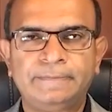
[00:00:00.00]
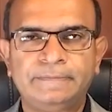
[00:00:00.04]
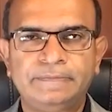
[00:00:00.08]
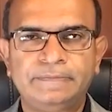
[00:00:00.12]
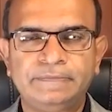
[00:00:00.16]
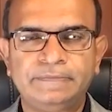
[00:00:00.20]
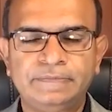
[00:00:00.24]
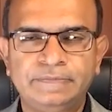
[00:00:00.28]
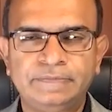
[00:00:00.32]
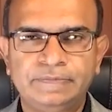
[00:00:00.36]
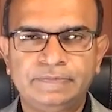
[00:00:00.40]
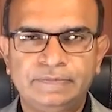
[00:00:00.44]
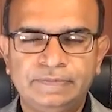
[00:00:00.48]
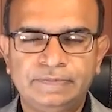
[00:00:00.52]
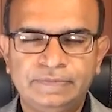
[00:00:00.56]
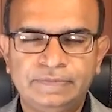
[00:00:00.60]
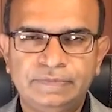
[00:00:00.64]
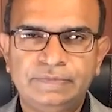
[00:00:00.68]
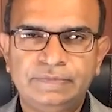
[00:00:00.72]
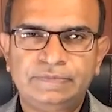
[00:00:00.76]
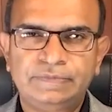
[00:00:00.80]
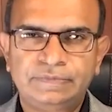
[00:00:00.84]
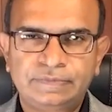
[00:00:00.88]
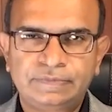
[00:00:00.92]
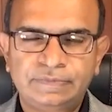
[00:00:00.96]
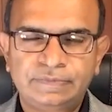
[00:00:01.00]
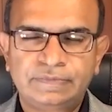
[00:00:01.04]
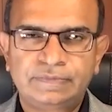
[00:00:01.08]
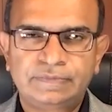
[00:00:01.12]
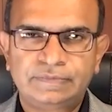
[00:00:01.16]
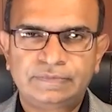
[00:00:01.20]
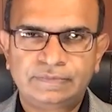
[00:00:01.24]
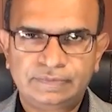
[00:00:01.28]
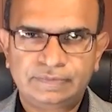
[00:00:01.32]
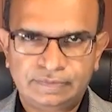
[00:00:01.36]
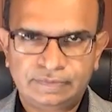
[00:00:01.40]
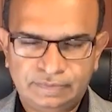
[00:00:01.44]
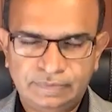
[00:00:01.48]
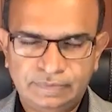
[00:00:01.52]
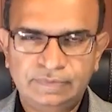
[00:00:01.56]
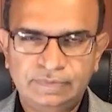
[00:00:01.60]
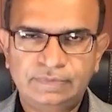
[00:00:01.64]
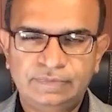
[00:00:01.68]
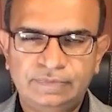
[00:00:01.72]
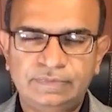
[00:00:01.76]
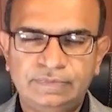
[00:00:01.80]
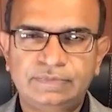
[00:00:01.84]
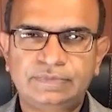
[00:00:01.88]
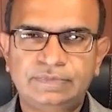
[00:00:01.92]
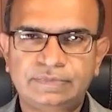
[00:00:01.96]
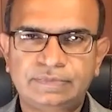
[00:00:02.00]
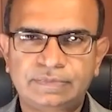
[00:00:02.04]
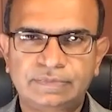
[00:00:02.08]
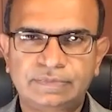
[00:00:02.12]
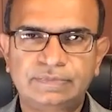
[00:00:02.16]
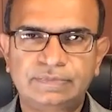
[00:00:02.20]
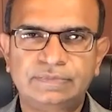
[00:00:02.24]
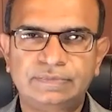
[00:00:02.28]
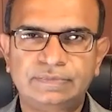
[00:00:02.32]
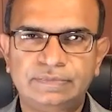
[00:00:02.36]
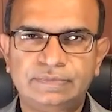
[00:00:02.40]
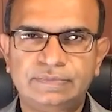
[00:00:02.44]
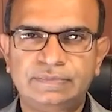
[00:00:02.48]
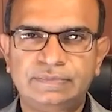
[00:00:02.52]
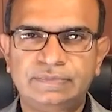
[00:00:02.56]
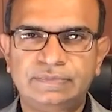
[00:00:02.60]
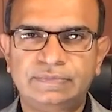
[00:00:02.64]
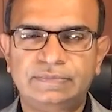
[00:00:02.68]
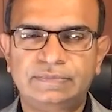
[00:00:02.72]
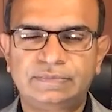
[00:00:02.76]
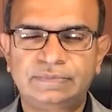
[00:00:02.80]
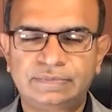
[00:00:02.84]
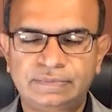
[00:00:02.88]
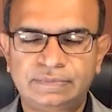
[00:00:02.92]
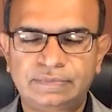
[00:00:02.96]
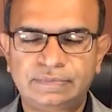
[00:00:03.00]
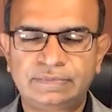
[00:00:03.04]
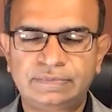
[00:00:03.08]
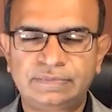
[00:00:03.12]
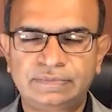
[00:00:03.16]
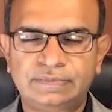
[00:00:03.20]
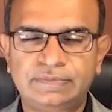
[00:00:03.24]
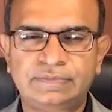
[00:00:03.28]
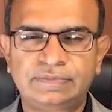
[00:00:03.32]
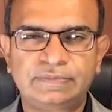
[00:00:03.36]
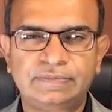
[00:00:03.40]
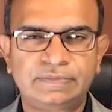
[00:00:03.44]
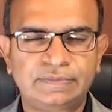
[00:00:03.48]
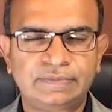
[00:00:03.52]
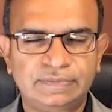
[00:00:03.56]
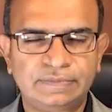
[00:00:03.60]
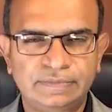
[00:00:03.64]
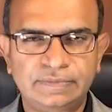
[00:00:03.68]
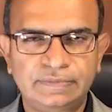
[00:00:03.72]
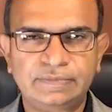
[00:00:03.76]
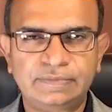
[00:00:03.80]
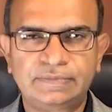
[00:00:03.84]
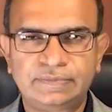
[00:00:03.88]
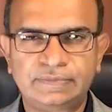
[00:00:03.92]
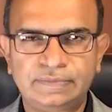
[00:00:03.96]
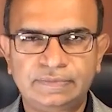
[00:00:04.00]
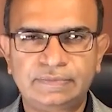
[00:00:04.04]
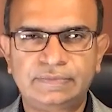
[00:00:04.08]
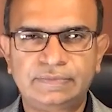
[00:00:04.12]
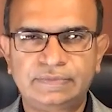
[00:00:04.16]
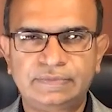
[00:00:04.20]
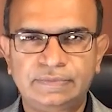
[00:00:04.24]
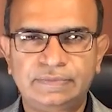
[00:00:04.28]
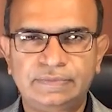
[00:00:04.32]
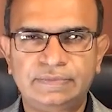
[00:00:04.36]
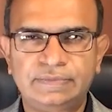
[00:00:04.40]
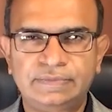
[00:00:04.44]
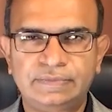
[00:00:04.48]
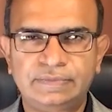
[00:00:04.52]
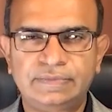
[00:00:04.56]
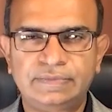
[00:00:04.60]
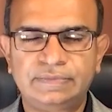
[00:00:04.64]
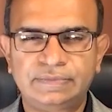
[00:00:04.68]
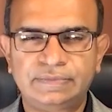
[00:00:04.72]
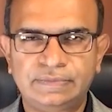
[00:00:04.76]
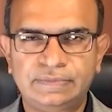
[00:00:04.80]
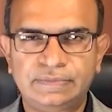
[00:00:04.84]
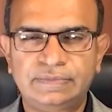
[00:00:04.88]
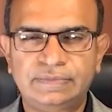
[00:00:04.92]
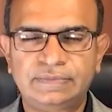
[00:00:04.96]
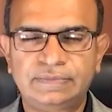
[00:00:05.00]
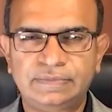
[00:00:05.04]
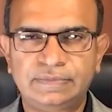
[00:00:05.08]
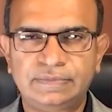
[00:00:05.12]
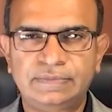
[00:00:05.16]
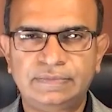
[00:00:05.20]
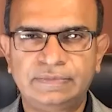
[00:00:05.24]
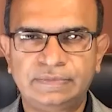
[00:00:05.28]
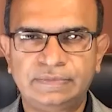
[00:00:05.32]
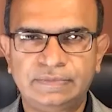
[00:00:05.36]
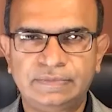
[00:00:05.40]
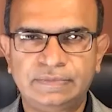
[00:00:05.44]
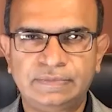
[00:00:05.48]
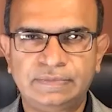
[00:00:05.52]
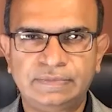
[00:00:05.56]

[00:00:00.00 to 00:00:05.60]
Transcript: This person isn't speaking.